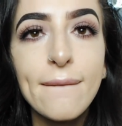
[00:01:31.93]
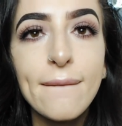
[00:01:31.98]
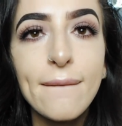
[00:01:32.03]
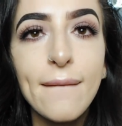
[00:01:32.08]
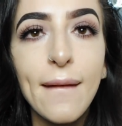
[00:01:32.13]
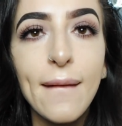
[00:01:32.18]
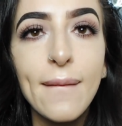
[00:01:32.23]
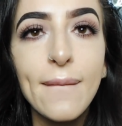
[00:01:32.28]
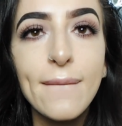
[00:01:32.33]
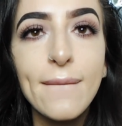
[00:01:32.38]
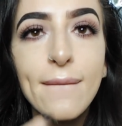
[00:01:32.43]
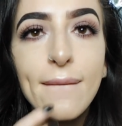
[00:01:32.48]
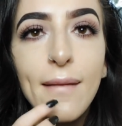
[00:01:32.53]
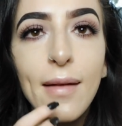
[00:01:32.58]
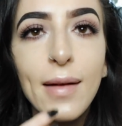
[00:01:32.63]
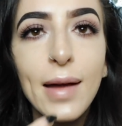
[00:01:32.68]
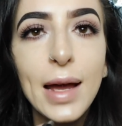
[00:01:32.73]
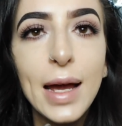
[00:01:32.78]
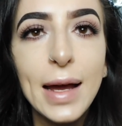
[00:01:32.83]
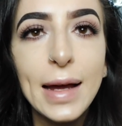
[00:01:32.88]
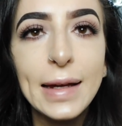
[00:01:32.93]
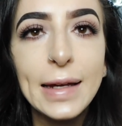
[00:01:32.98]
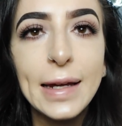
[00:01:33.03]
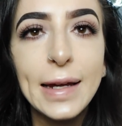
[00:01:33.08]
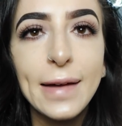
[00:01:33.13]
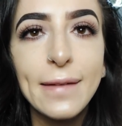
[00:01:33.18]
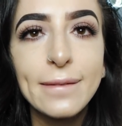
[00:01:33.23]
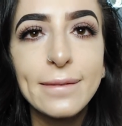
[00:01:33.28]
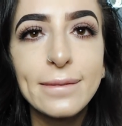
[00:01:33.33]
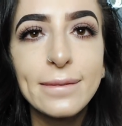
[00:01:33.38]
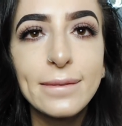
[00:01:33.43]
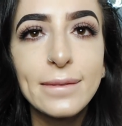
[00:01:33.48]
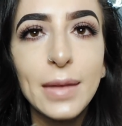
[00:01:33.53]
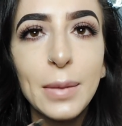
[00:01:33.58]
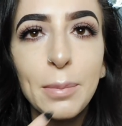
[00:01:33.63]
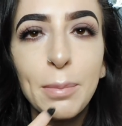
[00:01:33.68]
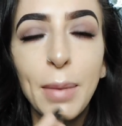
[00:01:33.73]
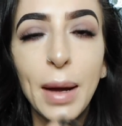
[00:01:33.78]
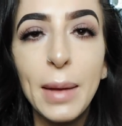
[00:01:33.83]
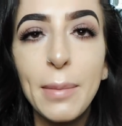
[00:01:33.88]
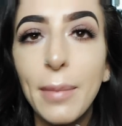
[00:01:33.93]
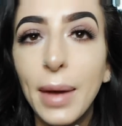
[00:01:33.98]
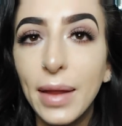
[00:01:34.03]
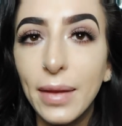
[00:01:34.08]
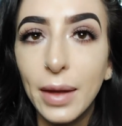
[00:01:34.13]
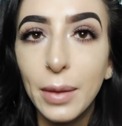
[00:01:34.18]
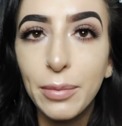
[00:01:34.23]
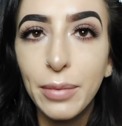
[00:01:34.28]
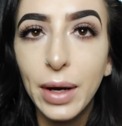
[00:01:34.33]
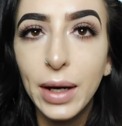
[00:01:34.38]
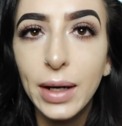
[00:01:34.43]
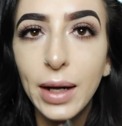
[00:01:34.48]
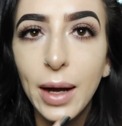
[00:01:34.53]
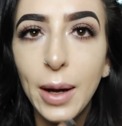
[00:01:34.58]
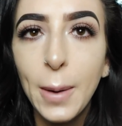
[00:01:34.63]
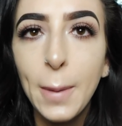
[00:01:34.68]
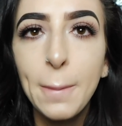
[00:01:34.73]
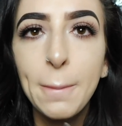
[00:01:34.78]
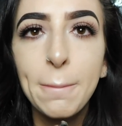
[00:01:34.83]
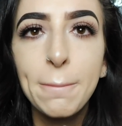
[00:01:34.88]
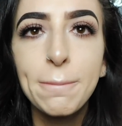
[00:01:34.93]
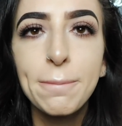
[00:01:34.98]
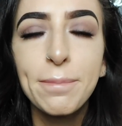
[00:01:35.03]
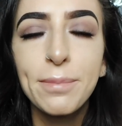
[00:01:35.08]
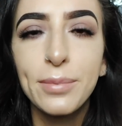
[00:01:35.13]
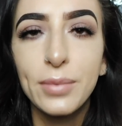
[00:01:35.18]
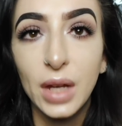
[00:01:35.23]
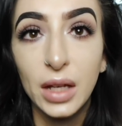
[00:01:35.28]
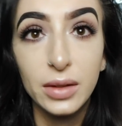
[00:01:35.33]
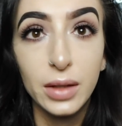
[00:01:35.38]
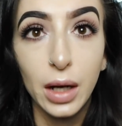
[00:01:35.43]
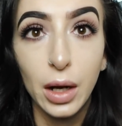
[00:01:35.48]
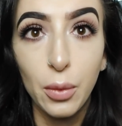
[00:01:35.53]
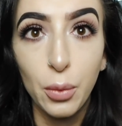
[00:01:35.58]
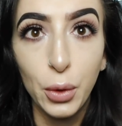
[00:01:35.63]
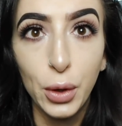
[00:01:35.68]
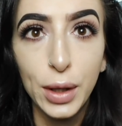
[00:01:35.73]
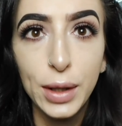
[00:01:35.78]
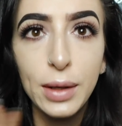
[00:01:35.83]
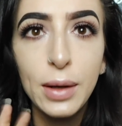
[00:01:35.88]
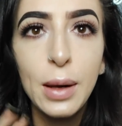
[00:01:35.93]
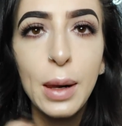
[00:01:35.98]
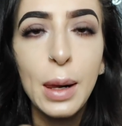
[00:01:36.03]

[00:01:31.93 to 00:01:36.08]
Like I can't bite my lip right now. Not that I would.